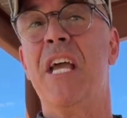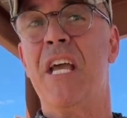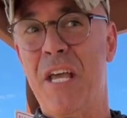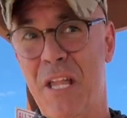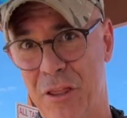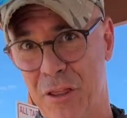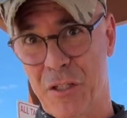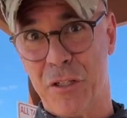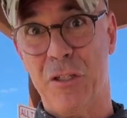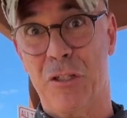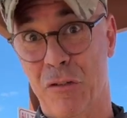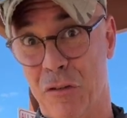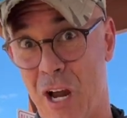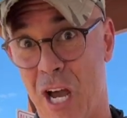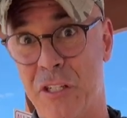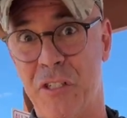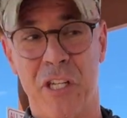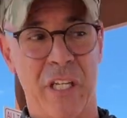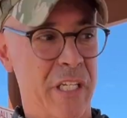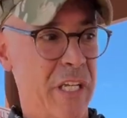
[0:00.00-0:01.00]
in the
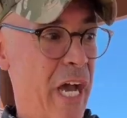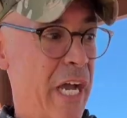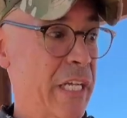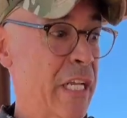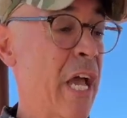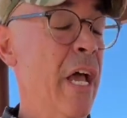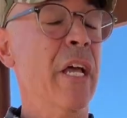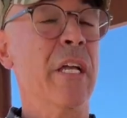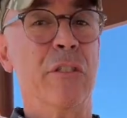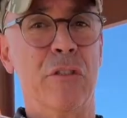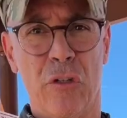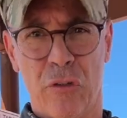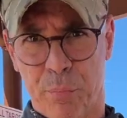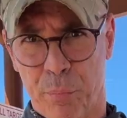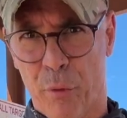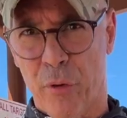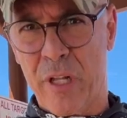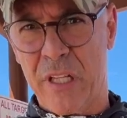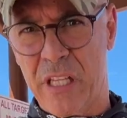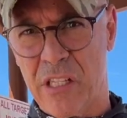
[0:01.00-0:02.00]
garage at night, just
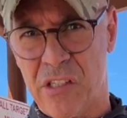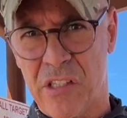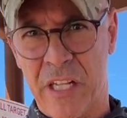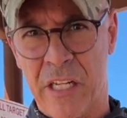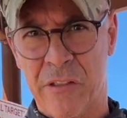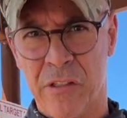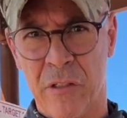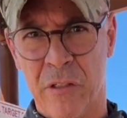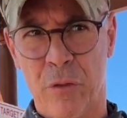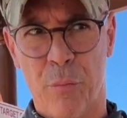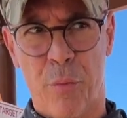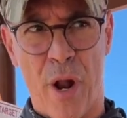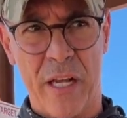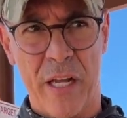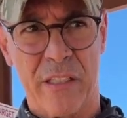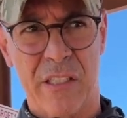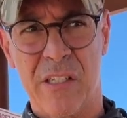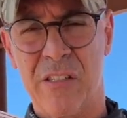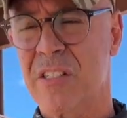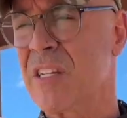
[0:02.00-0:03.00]
putting these things into
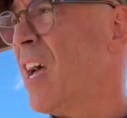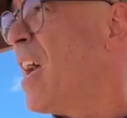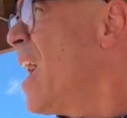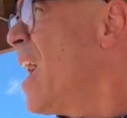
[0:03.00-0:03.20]
practice.